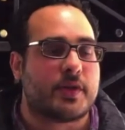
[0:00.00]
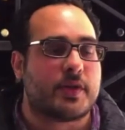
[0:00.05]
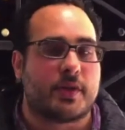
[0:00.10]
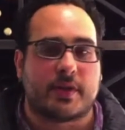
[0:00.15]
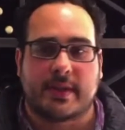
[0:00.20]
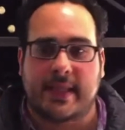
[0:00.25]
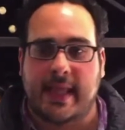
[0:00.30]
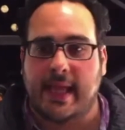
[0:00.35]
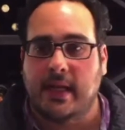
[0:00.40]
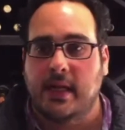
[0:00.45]

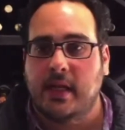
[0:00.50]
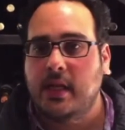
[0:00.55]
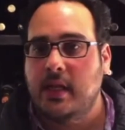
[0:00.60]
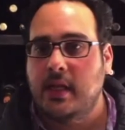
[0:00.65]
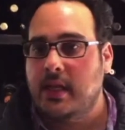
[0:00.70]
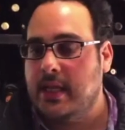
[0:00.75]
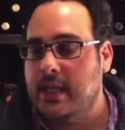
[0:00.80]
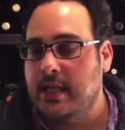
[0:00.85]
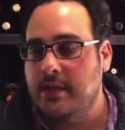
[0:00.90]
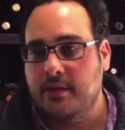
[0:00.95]
that
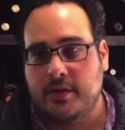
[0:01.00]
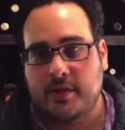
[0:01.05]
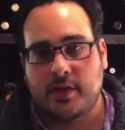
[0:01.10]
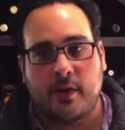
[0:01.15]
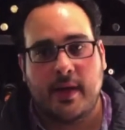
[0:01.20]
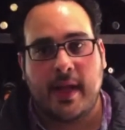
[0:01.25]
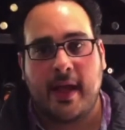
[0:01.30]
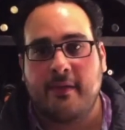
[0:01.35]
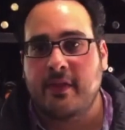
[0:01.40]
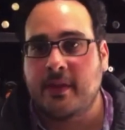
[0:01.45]
either don't
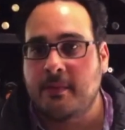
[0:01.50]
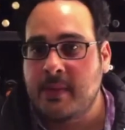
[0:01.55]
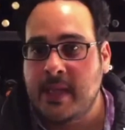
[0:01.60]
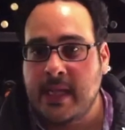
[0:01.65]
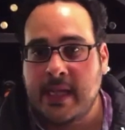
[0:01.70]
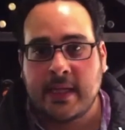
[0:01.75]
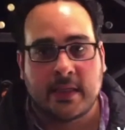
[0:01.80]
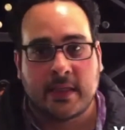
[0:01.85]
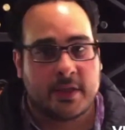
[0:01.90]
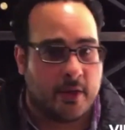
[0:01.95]
have the
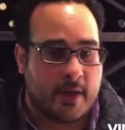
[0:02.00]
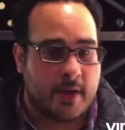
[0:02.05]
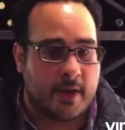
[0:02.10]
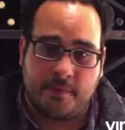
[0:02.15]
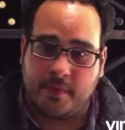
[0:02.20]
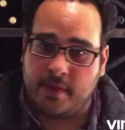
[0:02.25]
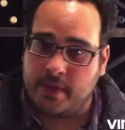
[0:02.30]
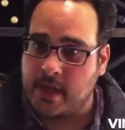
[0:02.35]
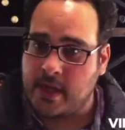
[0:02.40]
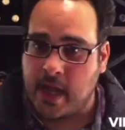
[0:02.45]
means, don't have
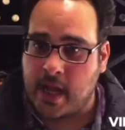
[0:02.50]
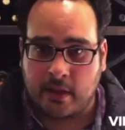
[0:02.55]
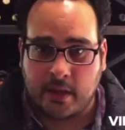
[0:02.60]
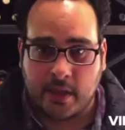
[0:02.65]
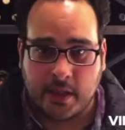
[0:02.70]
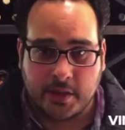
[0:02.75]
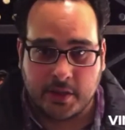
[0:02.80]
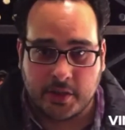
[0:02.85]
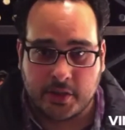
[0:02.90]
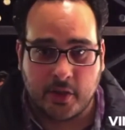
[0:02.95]
the
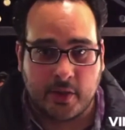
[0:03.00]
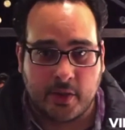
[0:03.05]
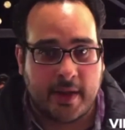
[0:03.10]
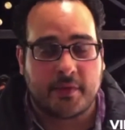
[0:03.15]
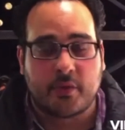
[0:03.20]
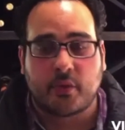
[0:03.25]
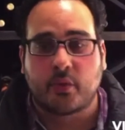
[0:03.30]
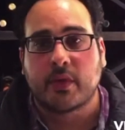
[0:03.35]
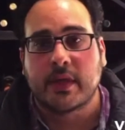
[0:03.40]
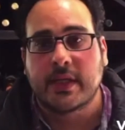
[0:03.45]
knowledge, don't have
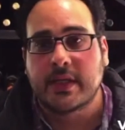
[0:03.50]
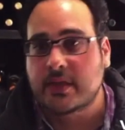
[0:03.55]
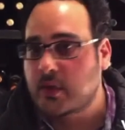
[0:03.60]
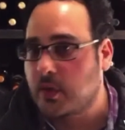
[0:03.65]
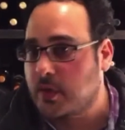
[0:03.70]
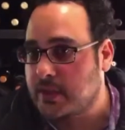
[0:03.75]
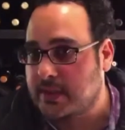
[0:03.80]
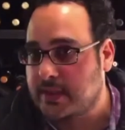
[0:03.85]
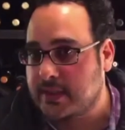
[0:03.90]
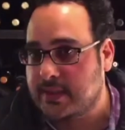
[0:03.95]
the
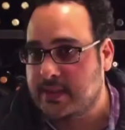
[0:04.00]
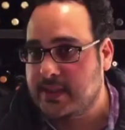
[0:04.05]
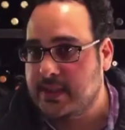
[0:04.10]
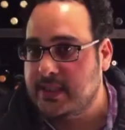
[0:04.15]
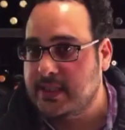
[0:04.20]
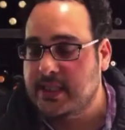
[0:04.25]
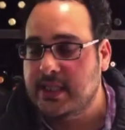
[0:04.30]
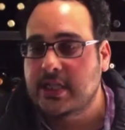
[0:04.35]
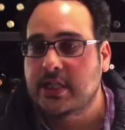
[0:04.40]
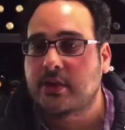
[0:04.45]
resources to
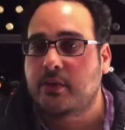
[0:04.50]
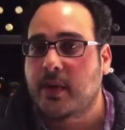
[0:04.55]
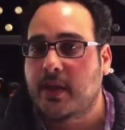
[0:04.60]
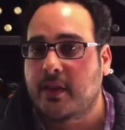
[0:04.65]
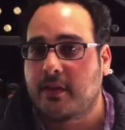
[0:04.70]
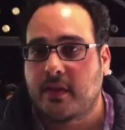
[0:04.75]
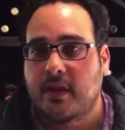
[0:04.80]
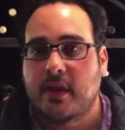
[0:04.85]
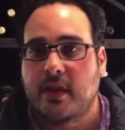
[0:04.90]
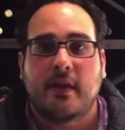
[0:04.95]
deal with
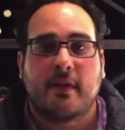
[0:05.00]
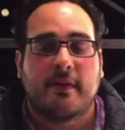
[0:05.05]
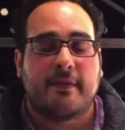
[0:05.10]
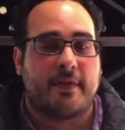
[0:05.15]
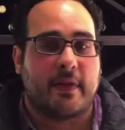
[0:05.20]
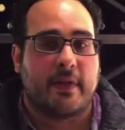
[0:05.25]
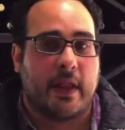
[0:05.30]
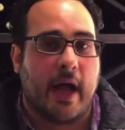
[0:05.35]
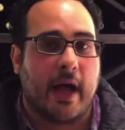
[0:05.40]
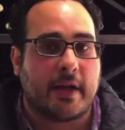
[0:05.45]

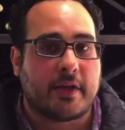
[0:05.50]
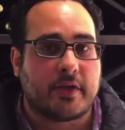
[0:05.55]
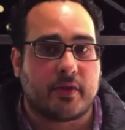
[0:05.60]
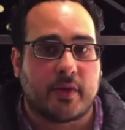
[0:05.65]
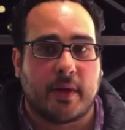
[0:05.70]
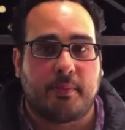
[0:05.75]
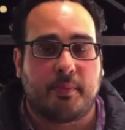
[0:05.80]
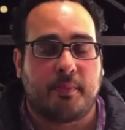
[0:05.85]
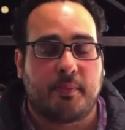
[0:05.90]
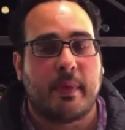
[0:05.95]
phylloxera
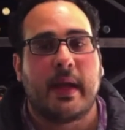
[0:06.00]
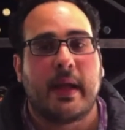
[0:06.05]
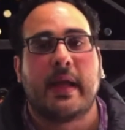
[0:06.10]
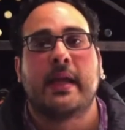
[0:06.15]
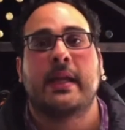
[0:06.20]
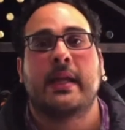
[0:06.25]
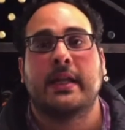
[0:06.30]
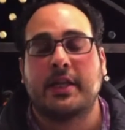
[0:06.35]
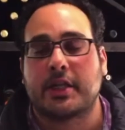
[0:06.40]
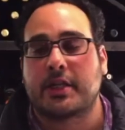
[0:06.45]
in
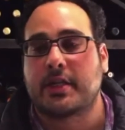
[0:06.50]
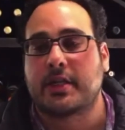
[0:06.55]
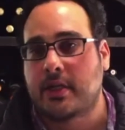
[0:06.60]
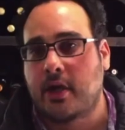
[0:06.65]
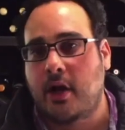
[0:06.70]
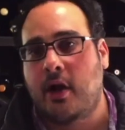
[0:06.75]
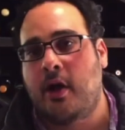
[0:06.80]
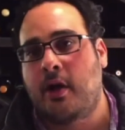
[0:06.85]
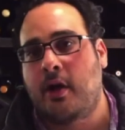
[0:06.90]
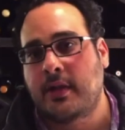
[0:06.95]
addition to
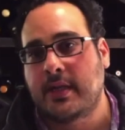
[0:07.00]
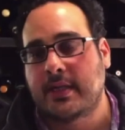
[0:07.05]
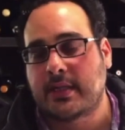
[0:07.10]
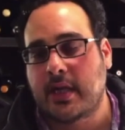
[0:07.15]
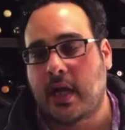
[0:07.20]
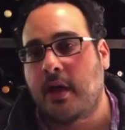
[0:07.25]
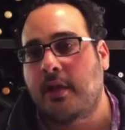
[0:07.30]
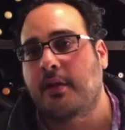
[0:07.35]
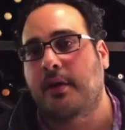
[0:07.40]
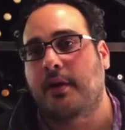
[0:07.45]
all these
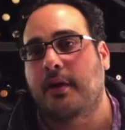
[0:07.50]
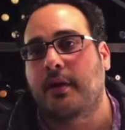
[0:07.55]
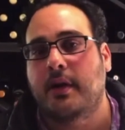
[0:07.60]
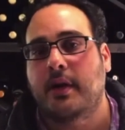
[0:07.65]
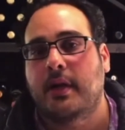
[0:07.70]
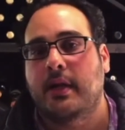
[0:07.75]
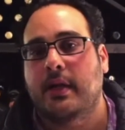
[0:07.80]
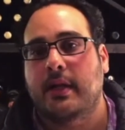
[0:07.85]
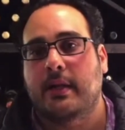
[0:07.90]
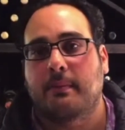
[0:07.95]
other
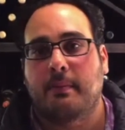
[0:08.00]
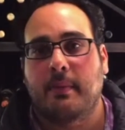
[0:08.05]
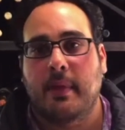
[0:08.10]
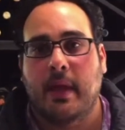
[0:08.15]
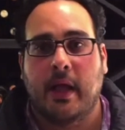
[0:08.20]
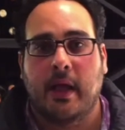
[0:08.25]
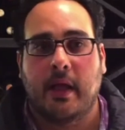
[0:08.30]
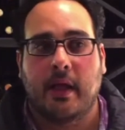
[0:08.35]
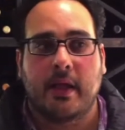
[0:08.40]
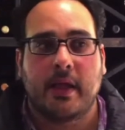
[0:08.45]

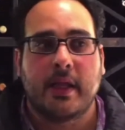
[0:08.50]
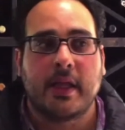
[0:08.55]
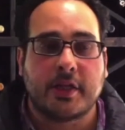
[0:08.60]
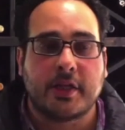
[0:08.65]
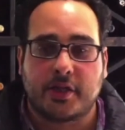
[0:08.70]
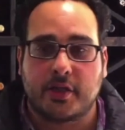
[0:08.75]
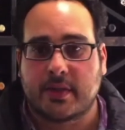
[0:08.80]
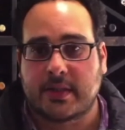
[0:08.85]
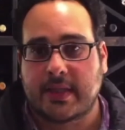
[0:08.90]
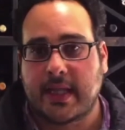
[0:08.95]
uh,
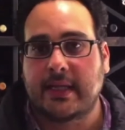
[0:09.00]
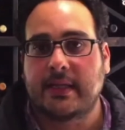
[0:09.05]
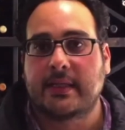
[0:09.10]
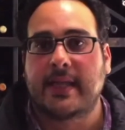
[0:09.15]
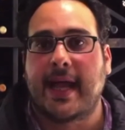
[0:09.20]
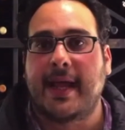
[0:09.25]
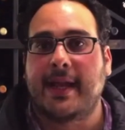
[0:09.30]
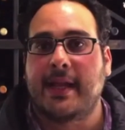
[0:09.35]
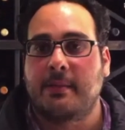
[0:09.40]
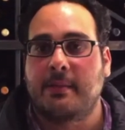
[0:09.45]
issues like
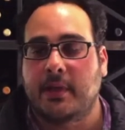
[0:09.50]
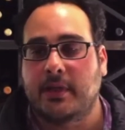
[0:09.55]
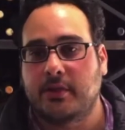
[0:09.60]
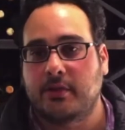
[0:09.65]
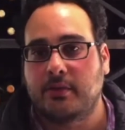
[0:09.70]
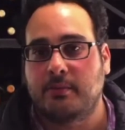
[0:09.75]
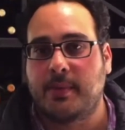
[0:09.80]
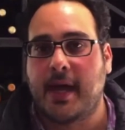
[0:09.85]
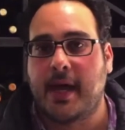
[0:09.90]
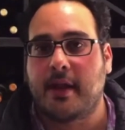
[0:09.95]
downy mildew
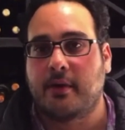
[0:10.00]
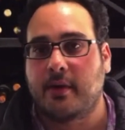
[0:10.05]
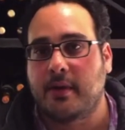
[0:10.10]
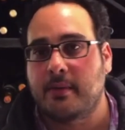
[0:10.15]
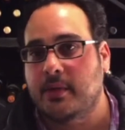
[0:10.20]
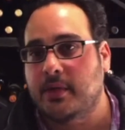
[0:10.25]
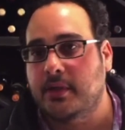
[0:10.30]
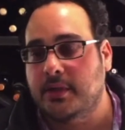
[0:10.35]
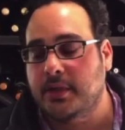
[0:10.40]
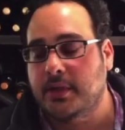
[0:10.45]
and powdery
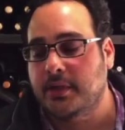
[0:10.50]
mildew